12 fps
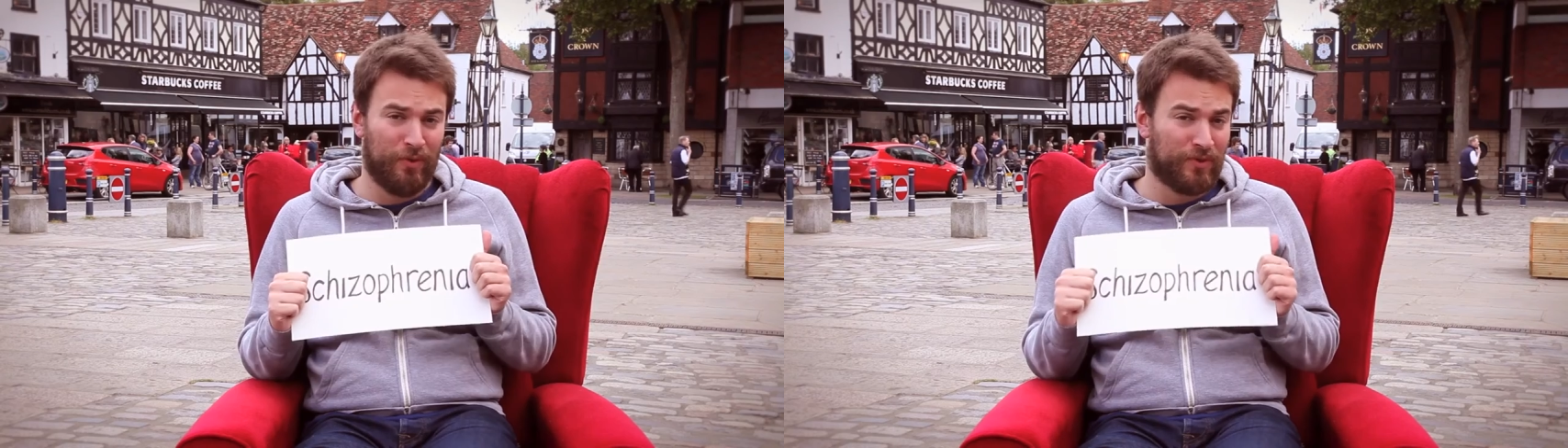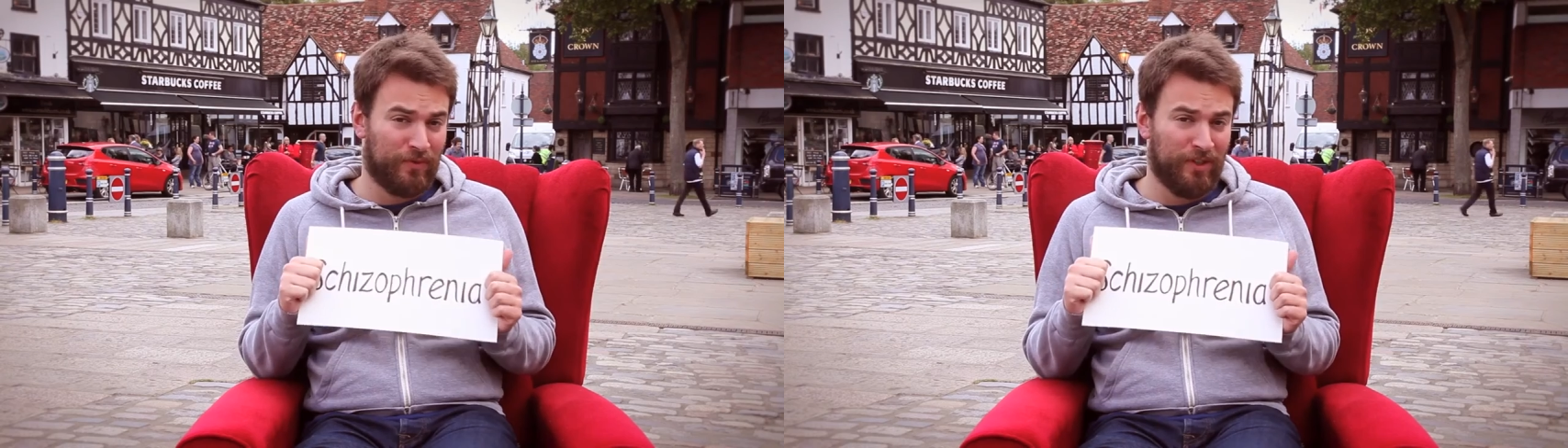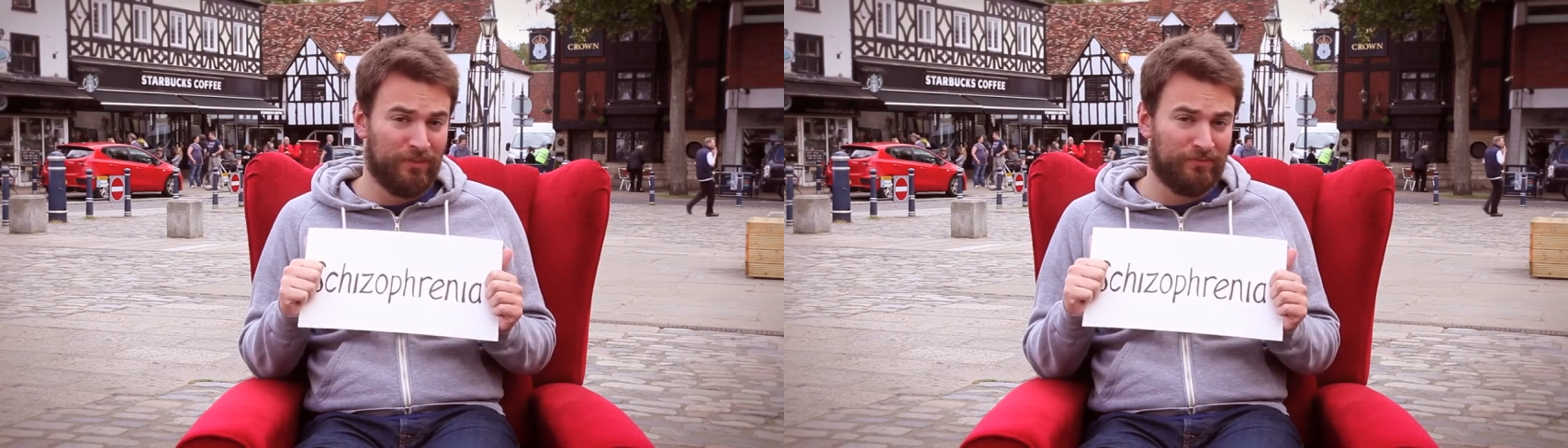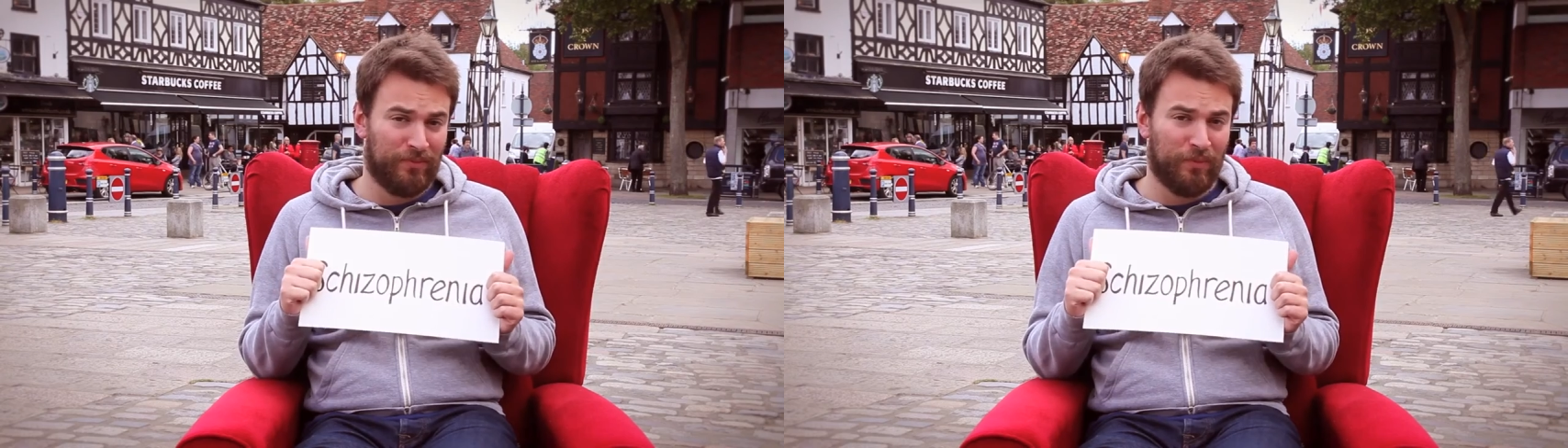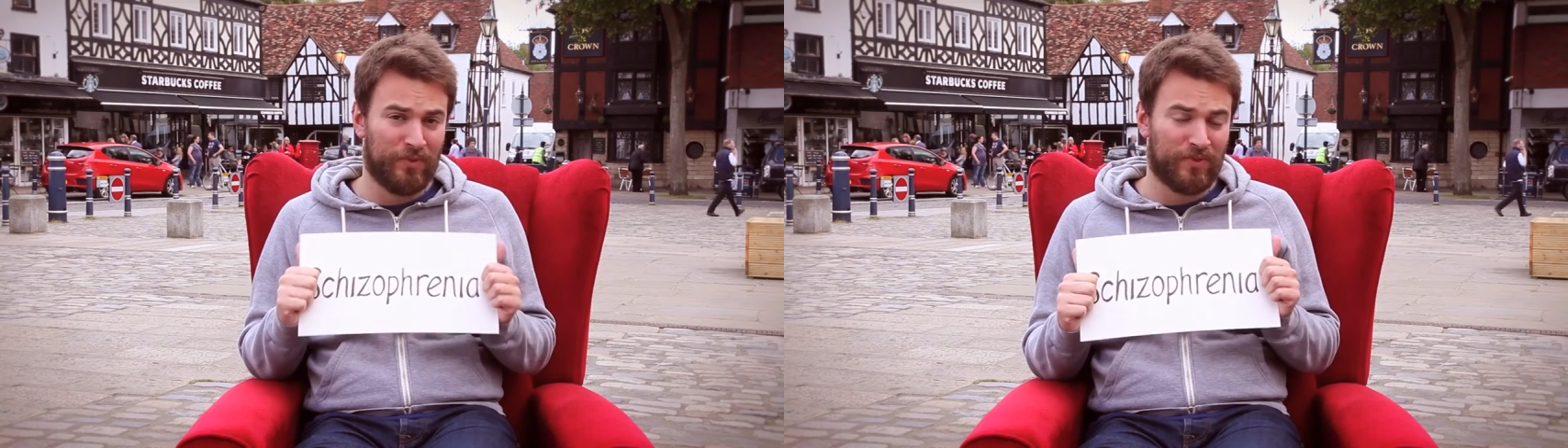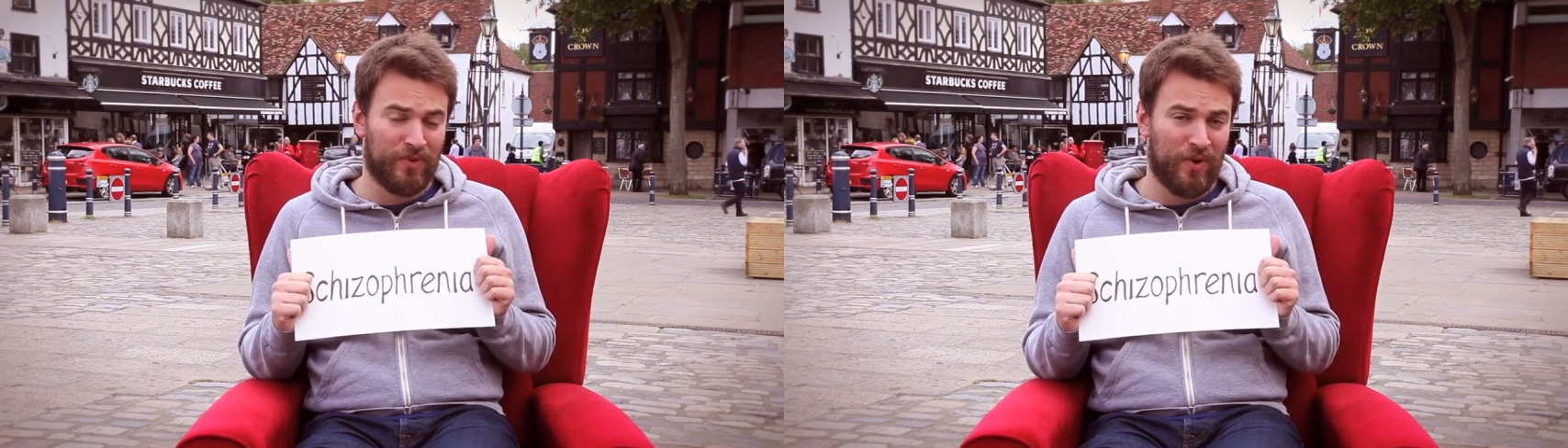what's real and
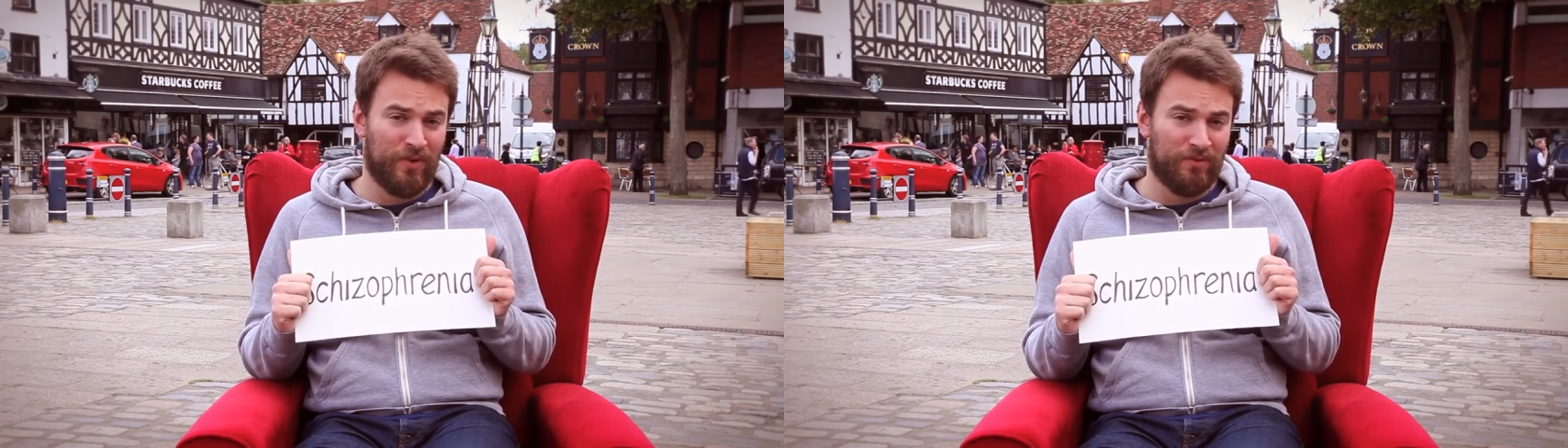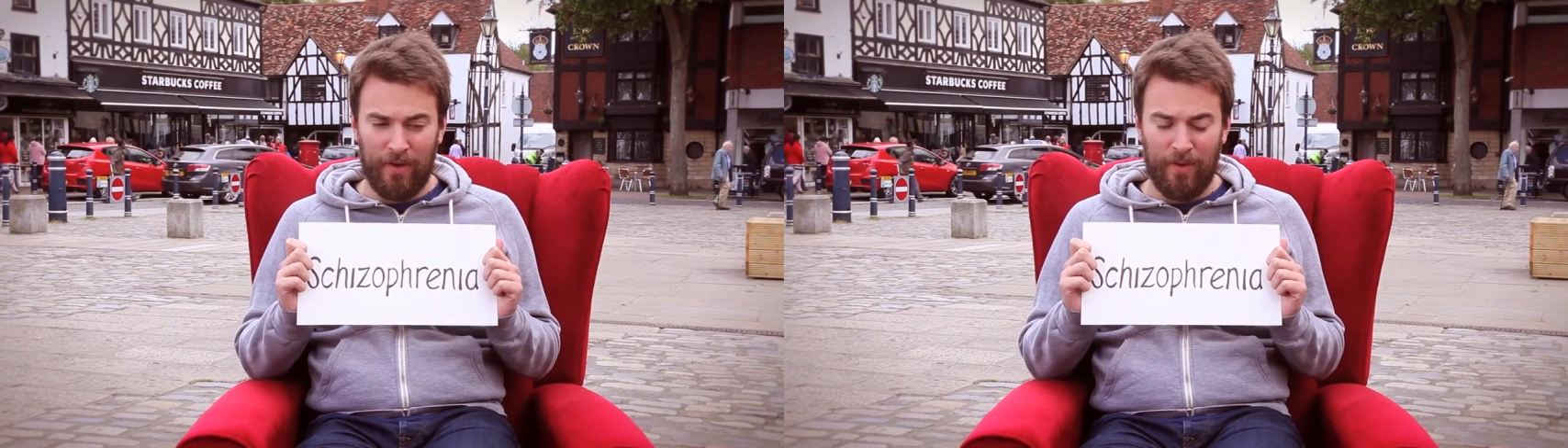what's not.